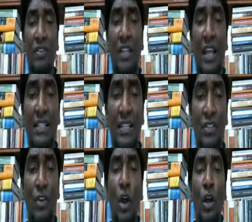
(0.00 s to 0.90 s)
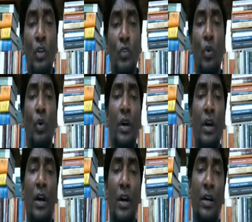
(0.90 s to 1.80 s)
in that sense. So uh,
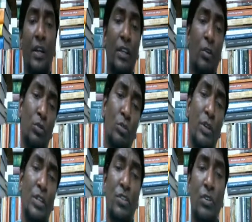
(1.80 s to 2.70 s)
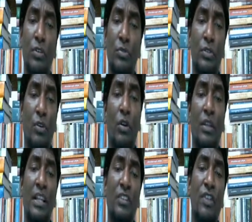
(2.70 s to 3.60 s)
uh, he also introduced or
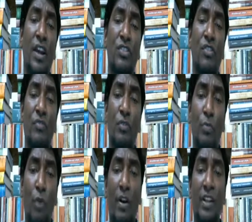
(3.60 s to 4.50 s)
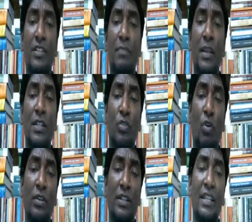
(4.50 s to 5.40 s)
the introduction of new product depends
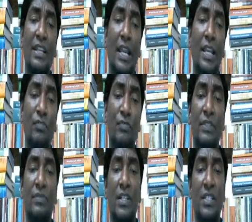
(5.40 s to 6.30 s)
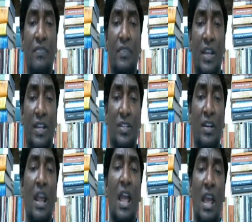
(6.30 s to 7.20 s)
on the rate of diversification,
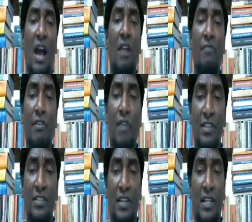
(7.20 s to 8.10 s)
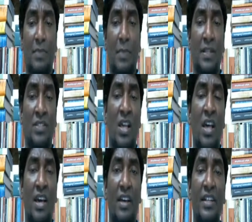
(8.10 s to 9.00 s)
advertising expense,
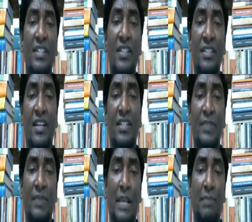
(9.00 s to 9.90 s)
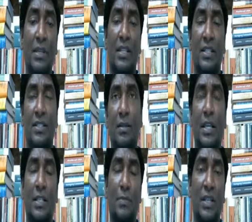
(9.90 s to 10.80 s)
research and development
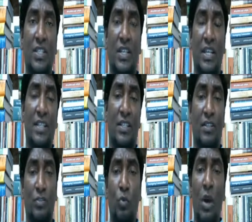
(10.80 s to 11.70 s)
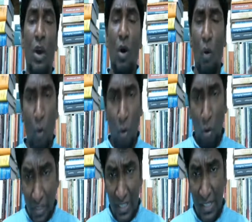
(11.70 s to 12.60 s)
expenditure, etc. So all
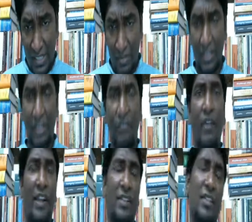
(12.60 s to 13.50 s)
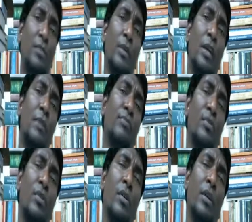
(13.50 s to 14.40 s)
this is in fact in, in,
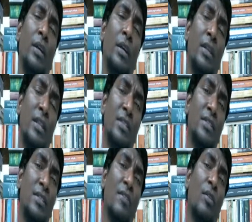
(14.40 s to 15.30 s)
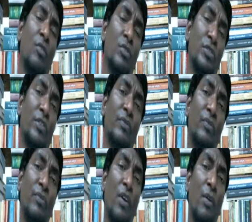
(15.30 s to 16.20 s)
uh, increases the cost of the
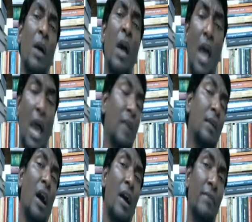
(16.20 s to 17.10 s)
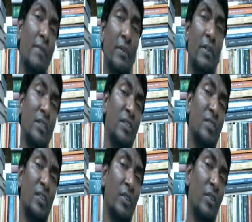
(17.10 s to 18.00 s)
firm and however this is
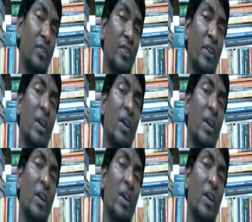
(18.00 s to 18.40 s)
increasing,